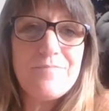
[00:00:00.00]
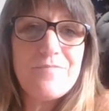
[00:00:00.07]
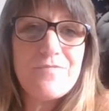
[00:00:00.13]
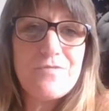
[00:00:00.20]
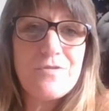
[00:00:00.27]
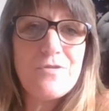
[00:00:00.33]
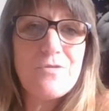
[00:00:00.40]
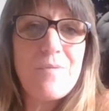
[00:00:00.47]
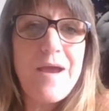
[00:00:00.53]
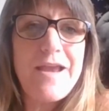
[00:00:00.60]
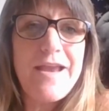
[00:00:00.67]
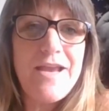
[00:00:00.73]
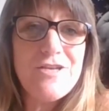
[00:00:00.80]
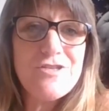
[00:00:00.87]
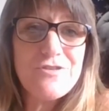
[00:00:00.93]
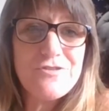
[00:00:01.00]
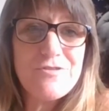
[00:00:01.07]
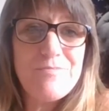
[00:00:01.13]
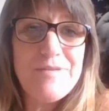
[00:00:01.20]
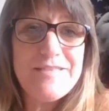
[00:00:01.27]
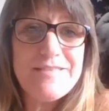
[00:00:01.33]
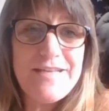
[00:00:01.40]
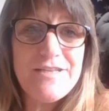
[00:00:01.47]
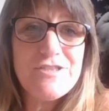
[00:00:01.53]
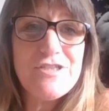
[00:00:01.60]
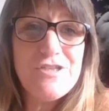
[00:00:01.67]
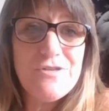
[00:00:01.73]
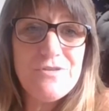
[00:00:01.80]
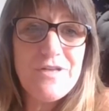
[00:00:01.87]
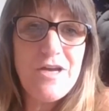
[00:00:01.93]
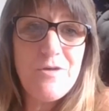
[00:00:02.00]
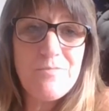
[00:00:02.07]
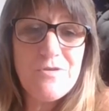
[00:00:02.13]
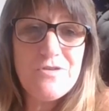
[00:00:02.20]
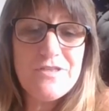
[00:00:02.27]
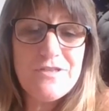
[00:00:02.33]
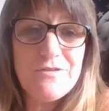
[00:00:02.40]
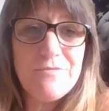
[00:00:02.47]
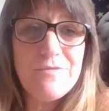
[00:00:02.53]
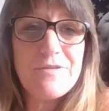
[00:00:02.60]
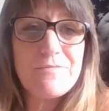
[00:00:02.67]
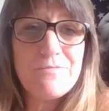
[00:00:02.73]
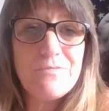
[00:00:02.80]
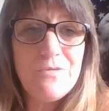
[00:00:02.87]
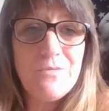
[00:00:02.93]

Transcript: for the right angel to be sent to you to help you deal with